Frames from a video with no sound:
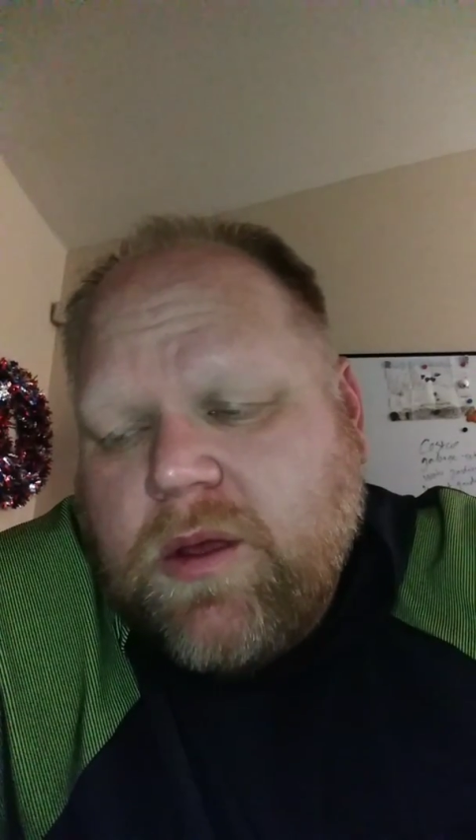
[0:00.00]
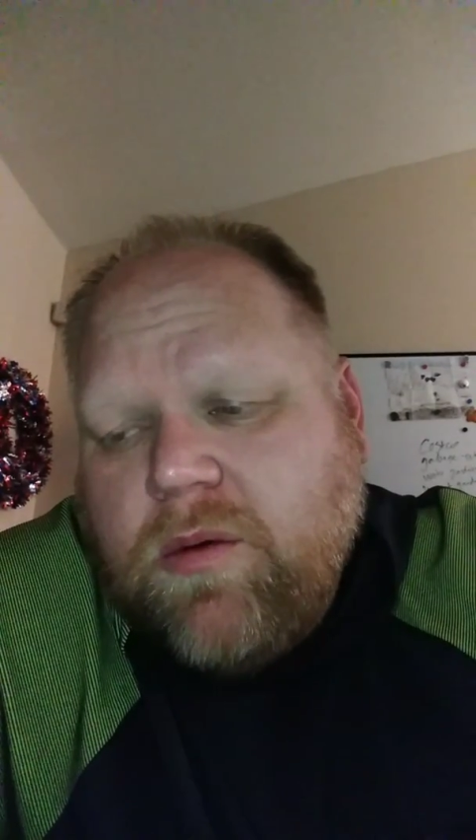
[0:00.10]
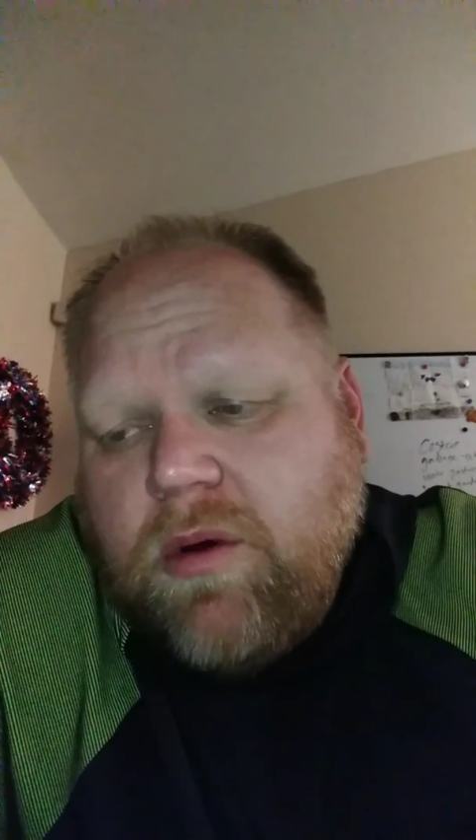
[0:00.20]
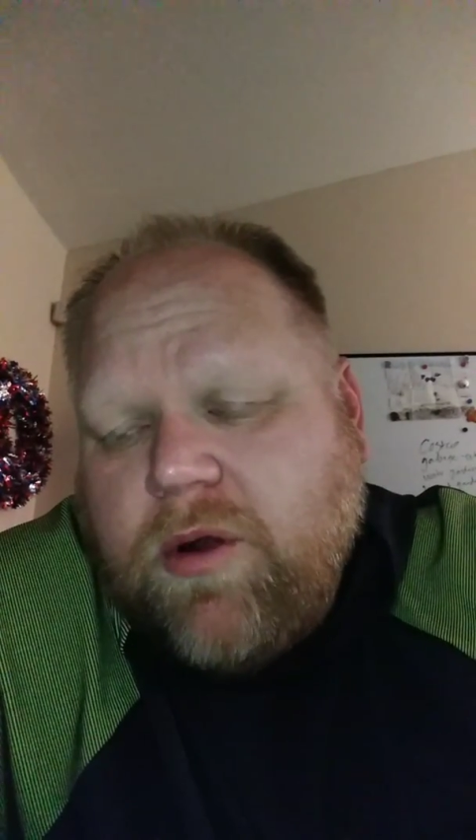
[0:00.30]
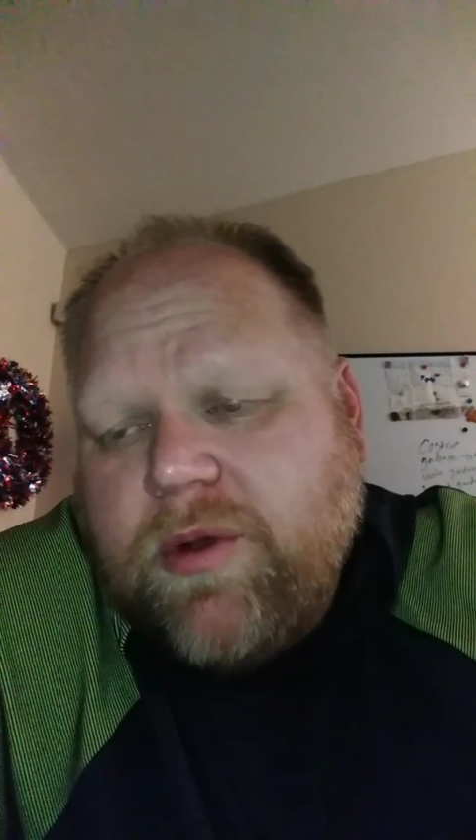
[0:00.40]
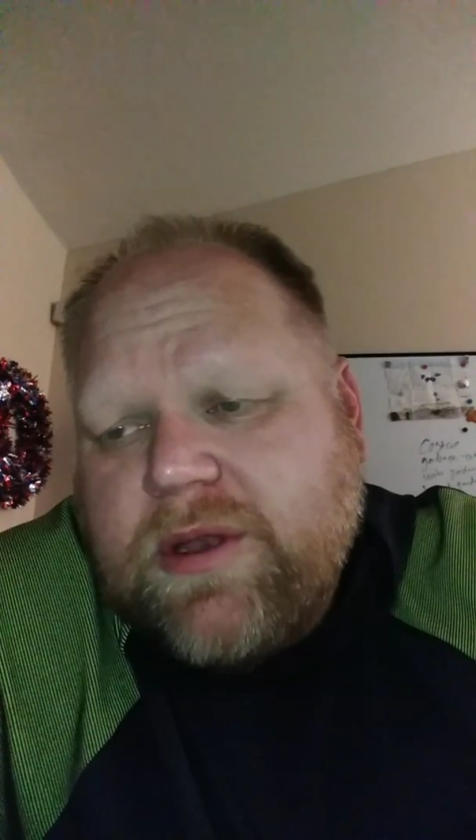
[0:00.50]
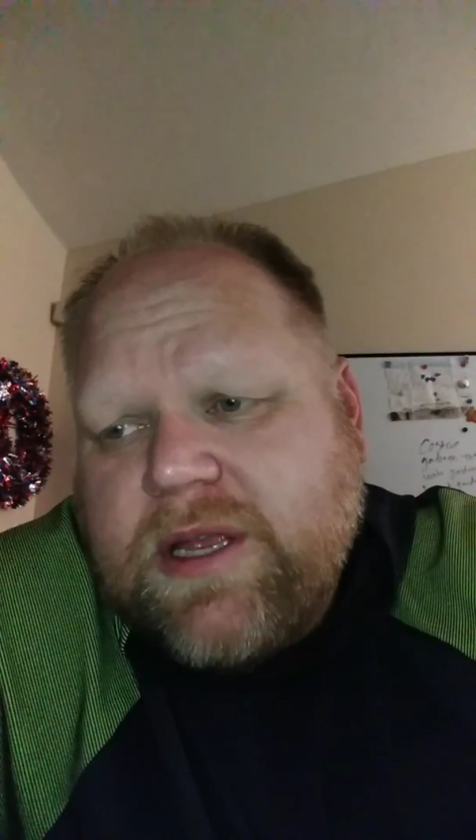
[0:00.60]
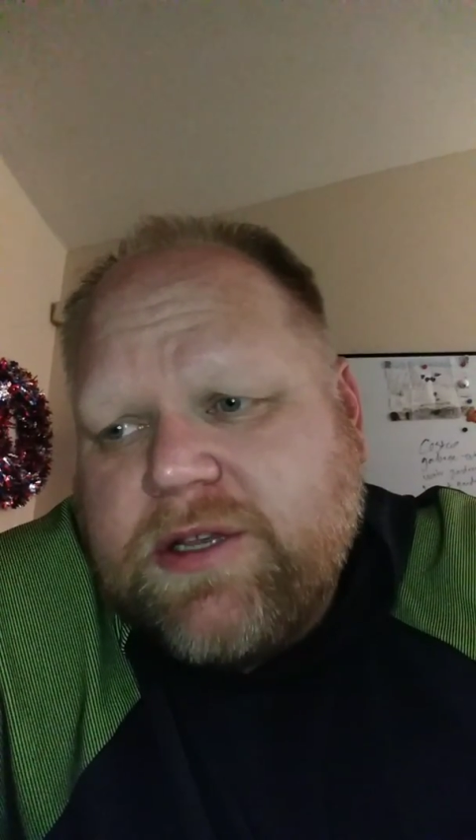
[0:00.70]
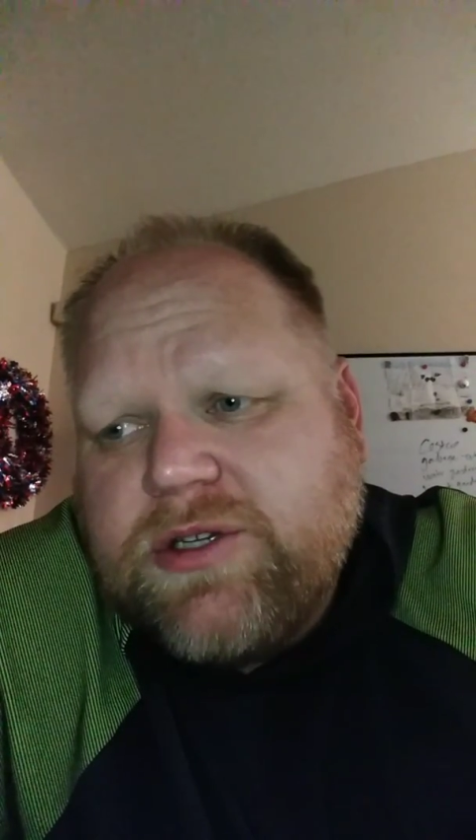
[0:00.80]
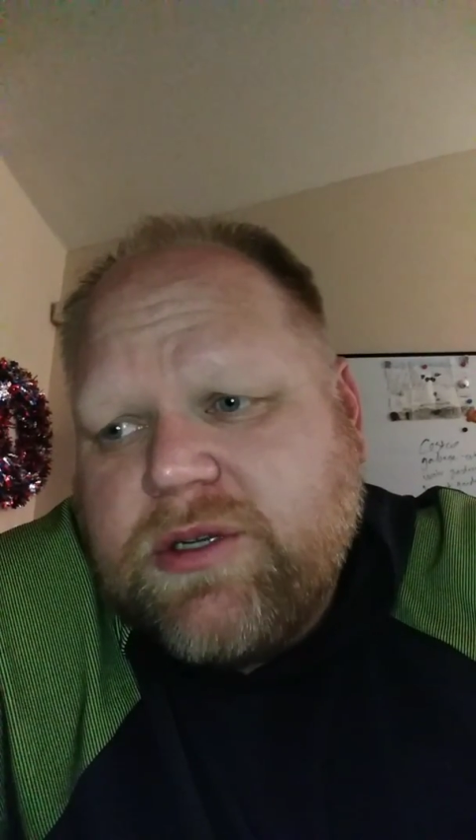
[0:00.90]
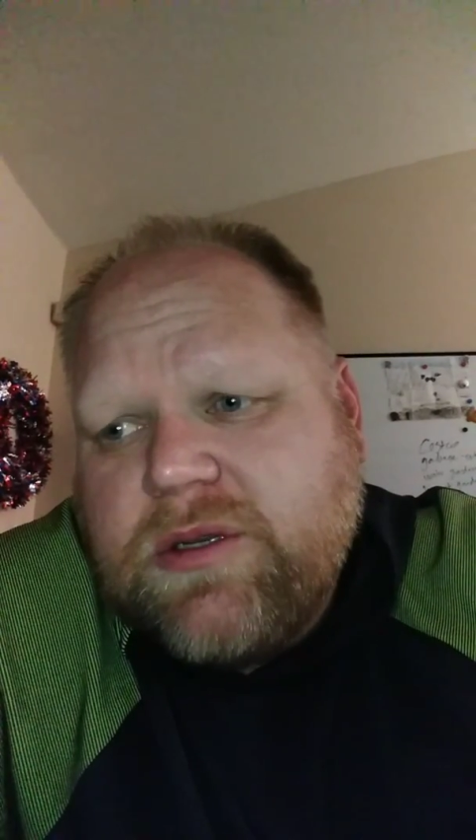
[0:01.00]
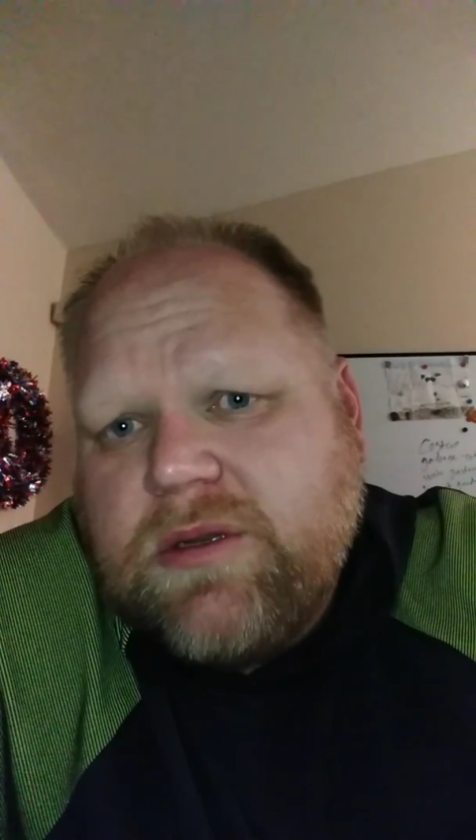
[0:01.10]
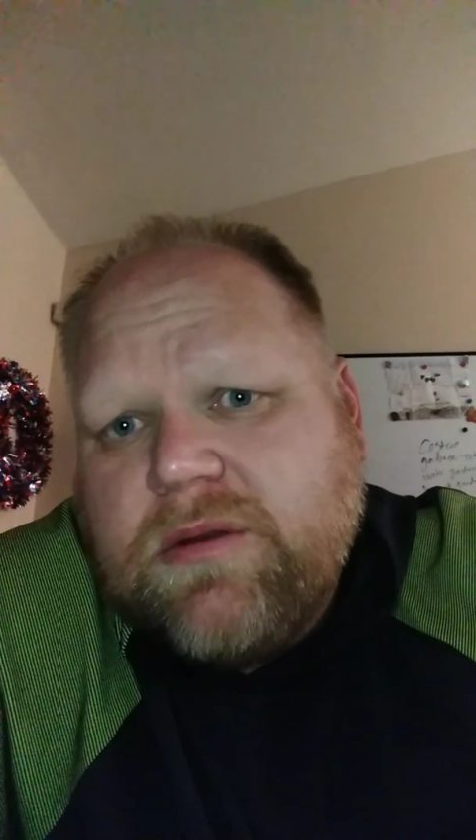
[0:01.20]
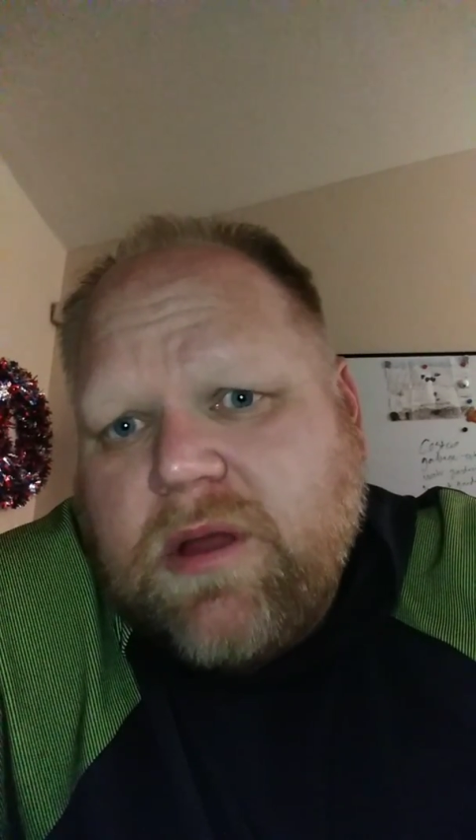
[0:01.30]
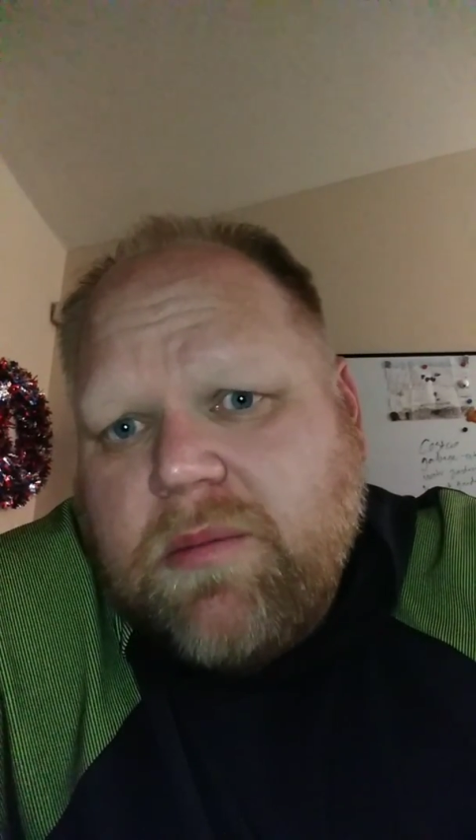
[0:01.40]
water retention
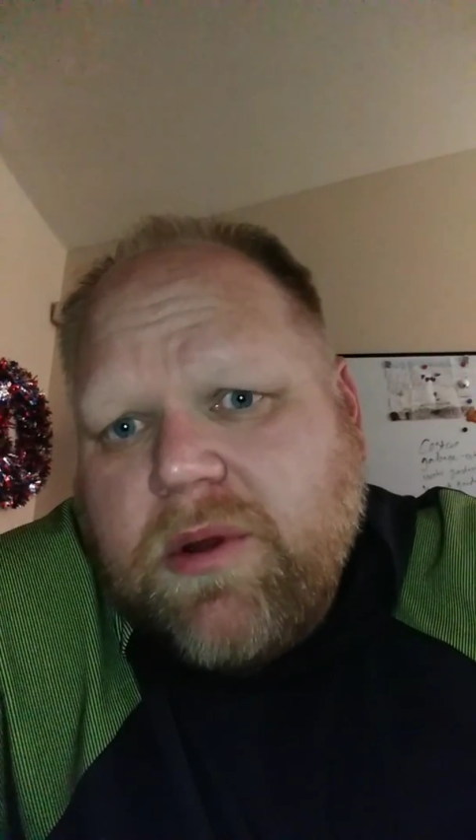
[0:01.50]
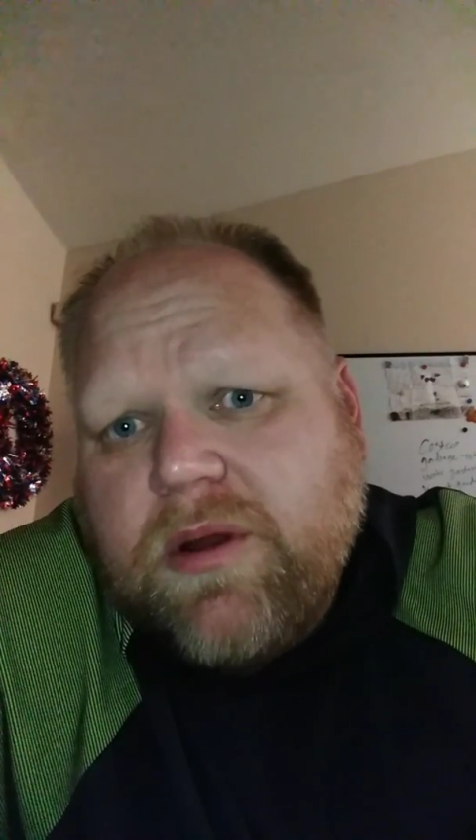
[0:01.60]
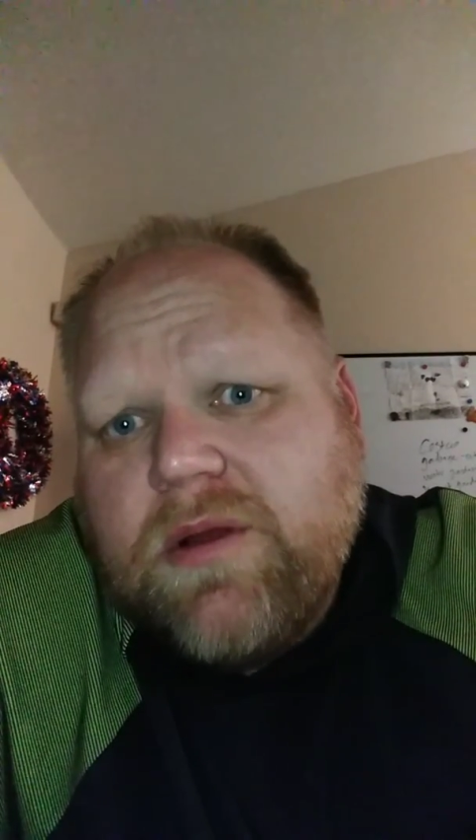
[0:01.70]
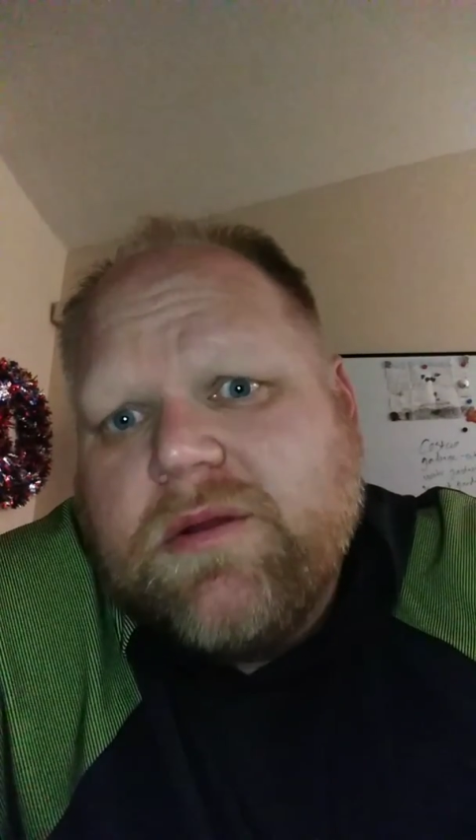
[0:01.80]
number